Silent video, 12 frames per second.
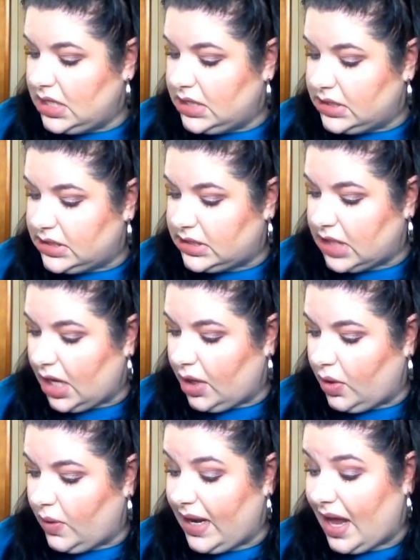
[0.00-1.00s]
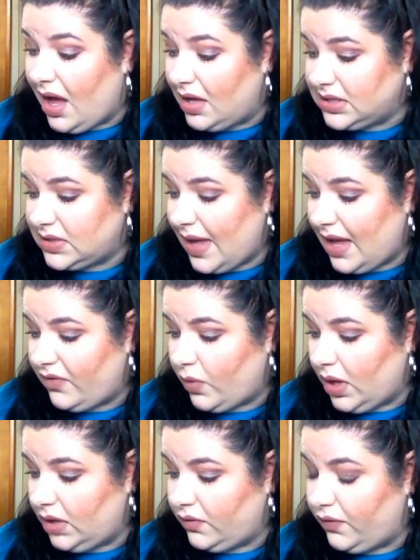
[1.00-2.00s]
So, and I also have
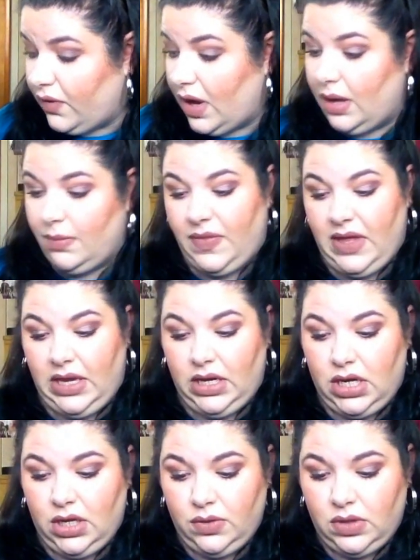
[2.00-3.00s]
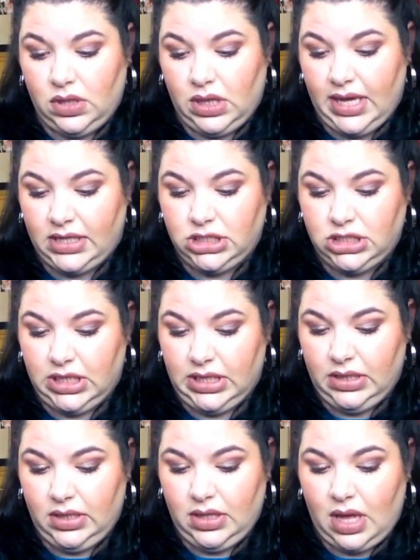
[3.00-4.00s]
one from the Nude
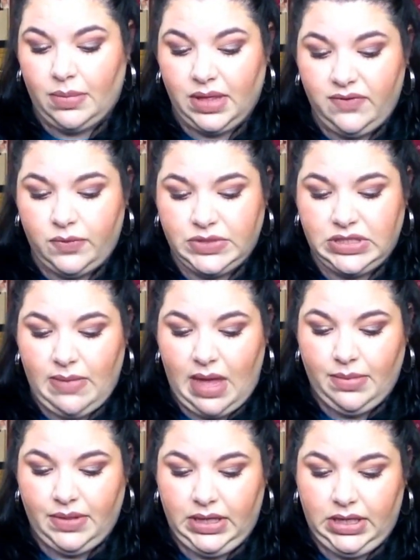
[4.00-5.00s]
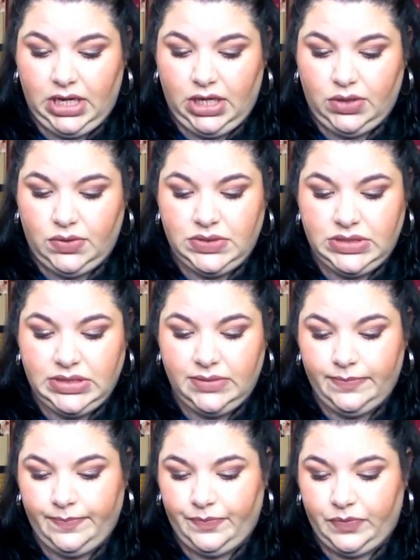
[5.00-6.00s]
collection. I believe it was the Maybelline Nudes.
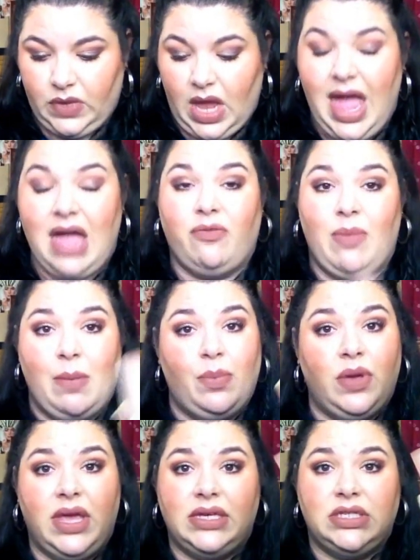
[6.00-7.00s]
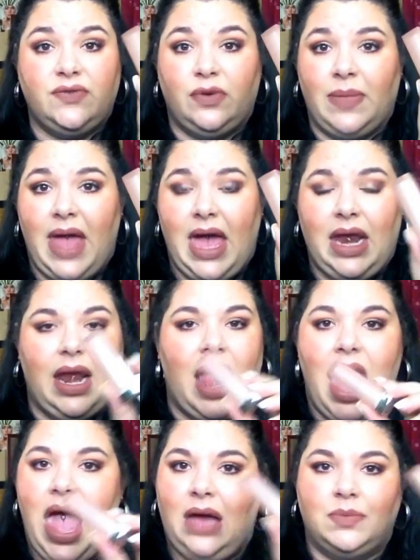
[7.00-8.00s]
I have Maple Kiss from that, and I
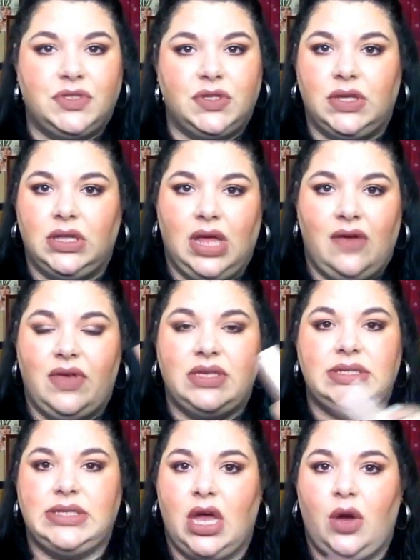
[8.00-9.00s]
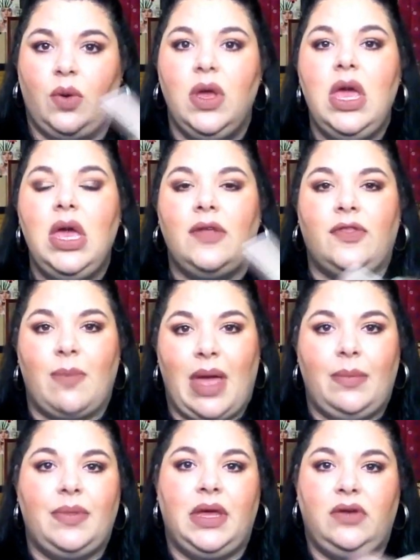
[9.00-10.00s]
absolutely love it. So, the
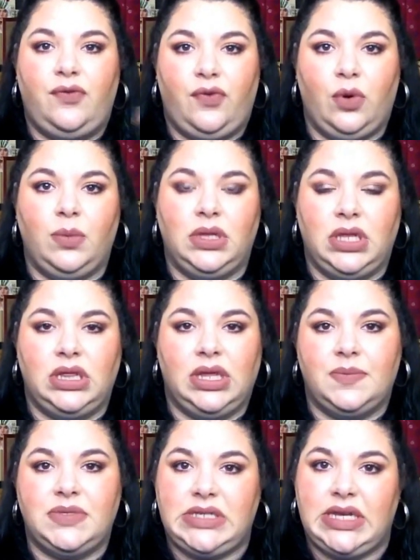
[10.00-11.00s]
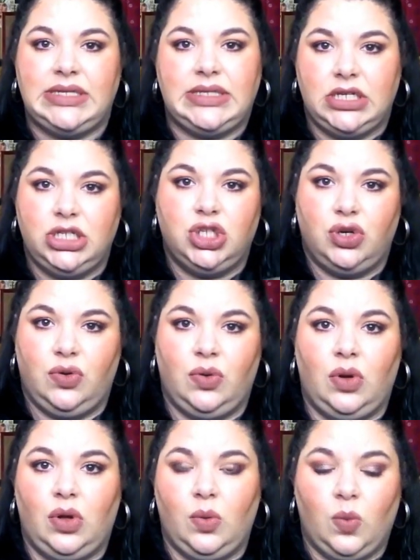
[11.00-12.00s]
Maybelline formula lipsticks in
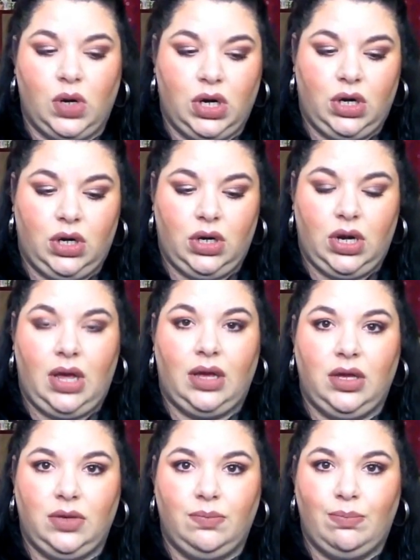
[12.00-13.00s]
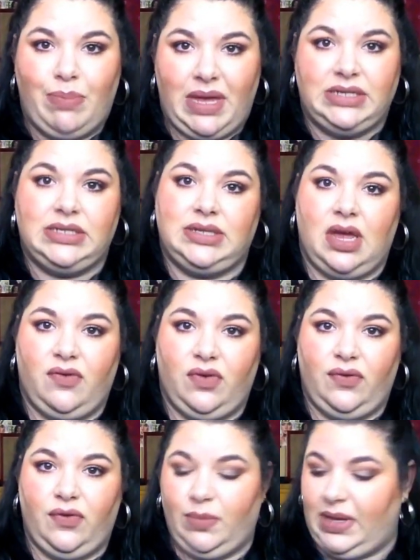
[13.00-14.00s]
general were a big discovery
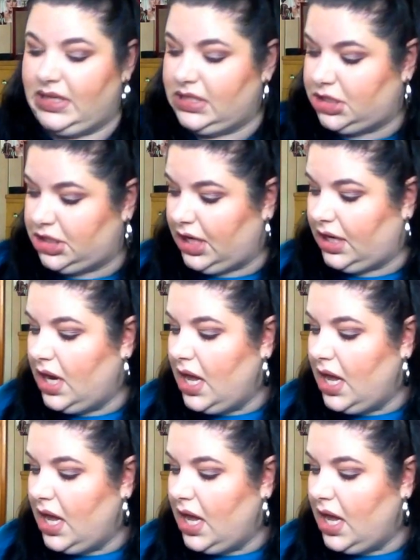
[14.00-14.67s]
for me this year.